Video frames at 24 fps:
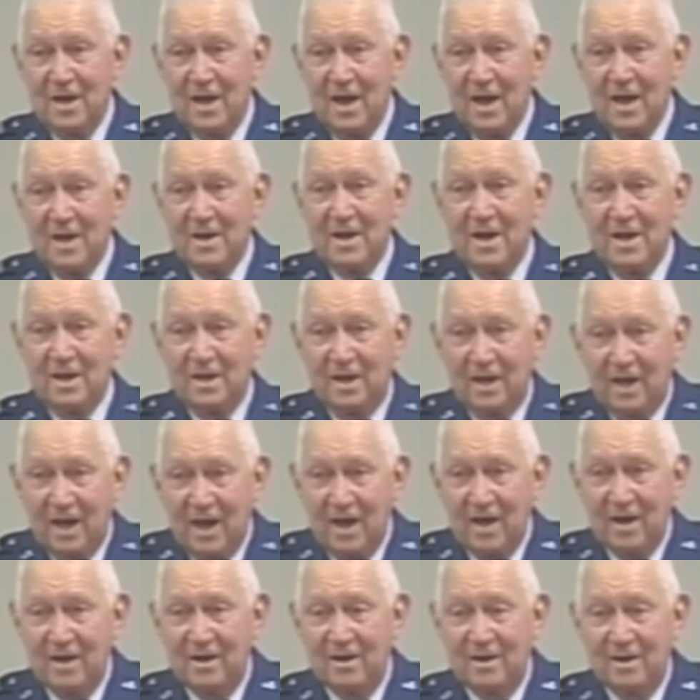How'd they get
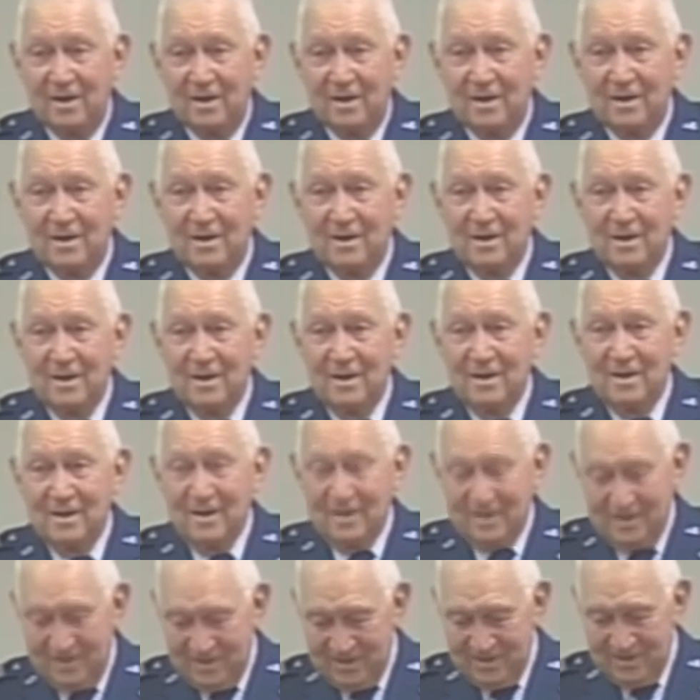out of here?
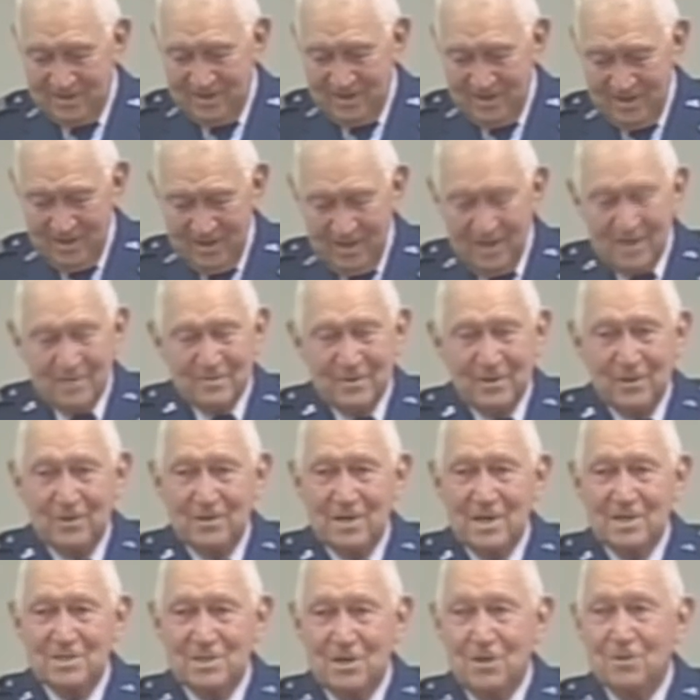You see, because
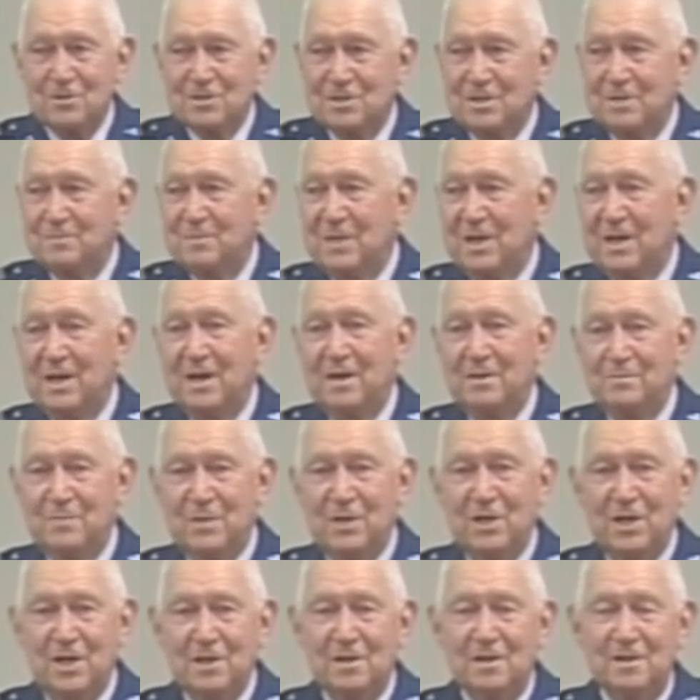I saw some down in
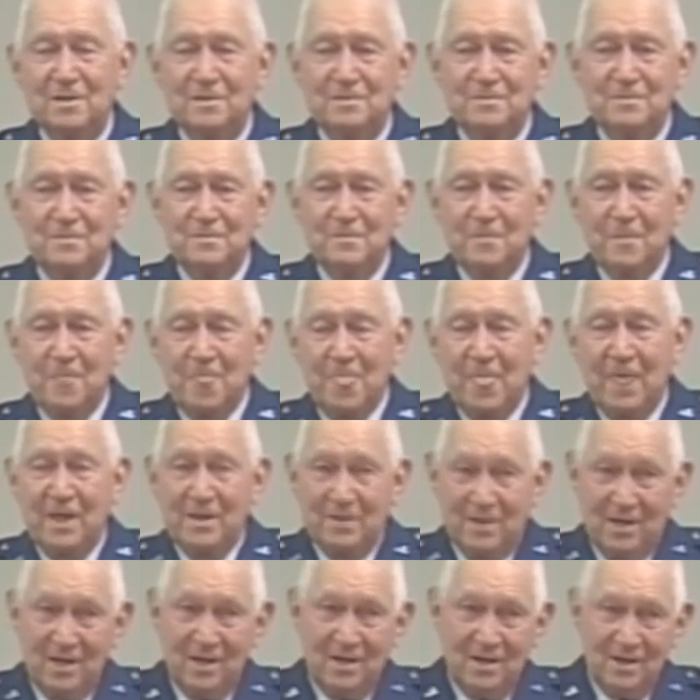Manila
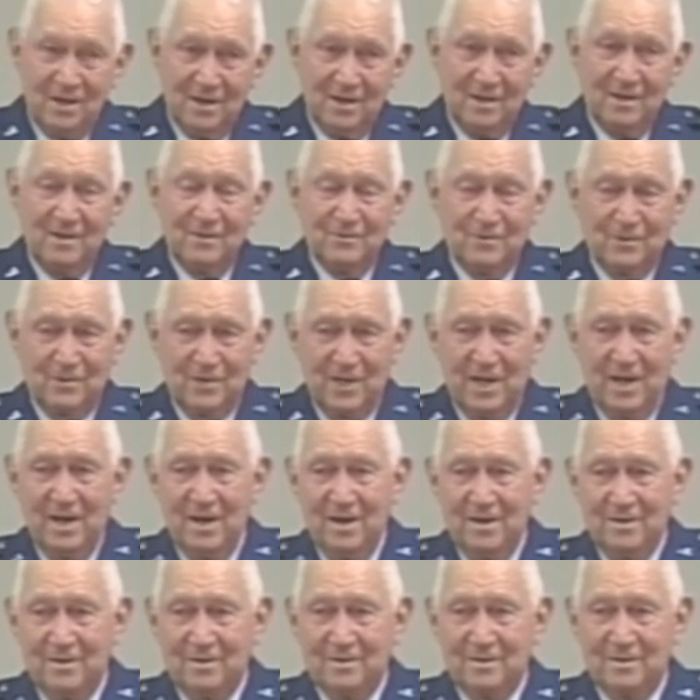that that was there,
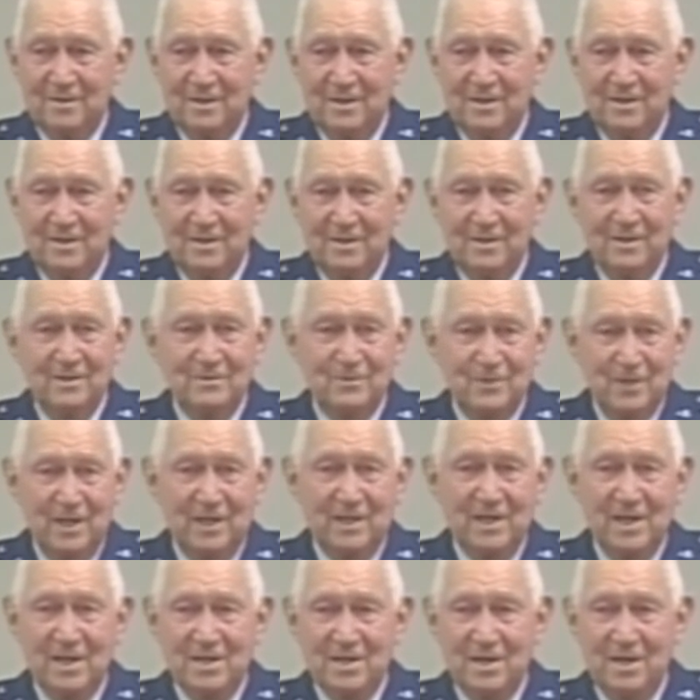and, and when they
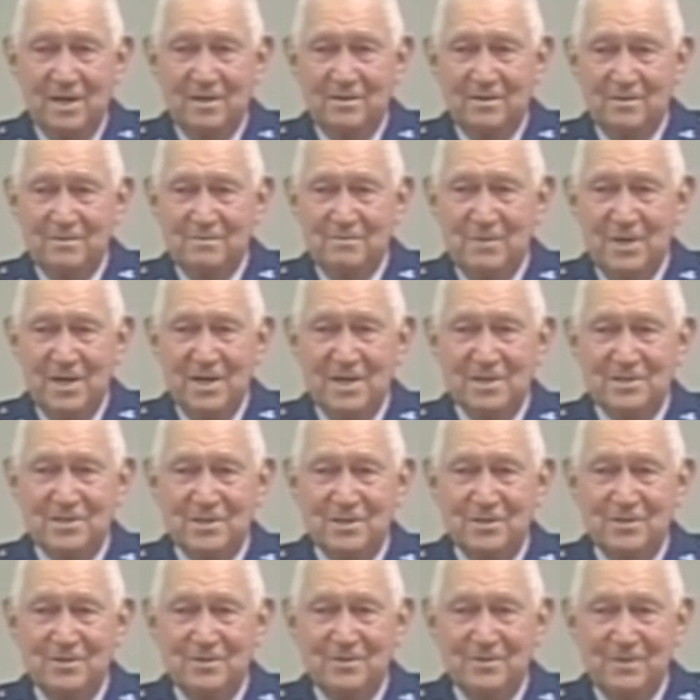got that
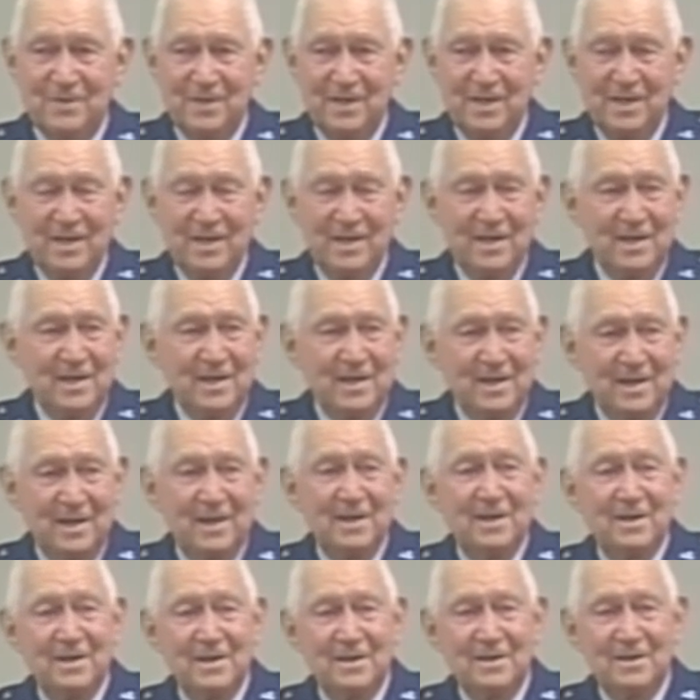parachute,
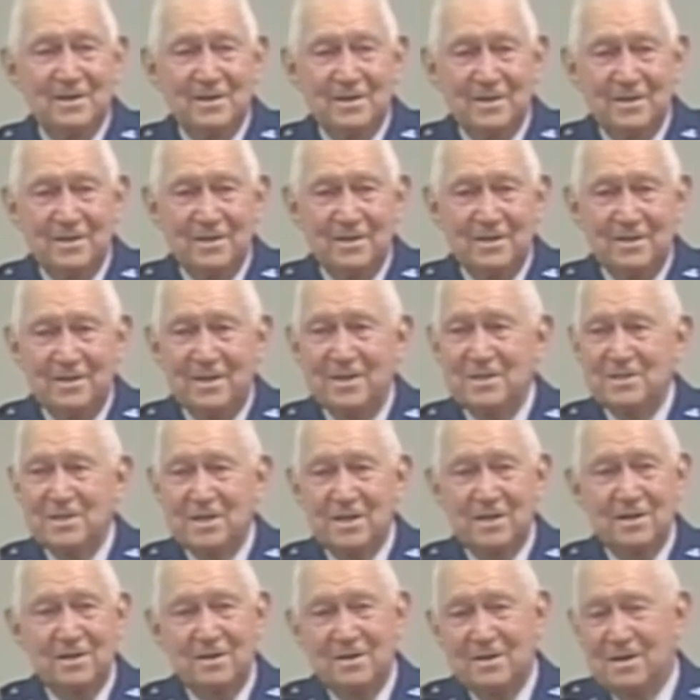and uh, they
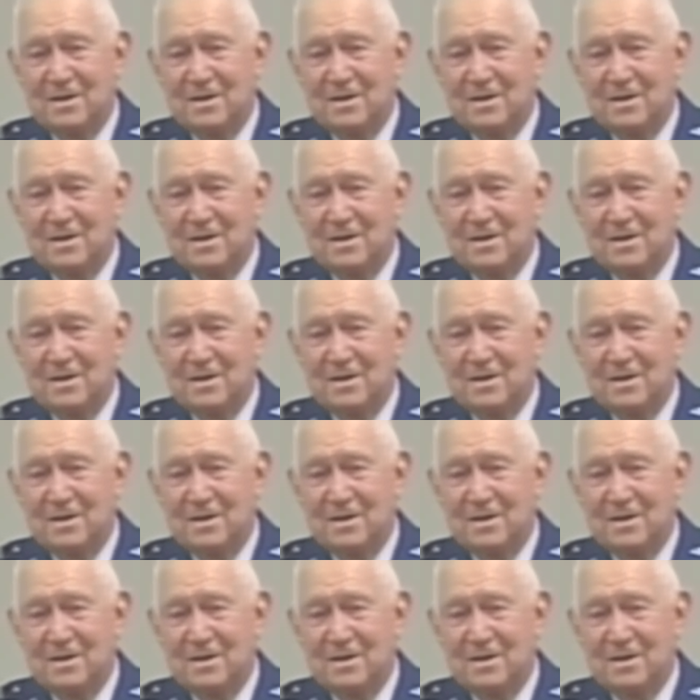said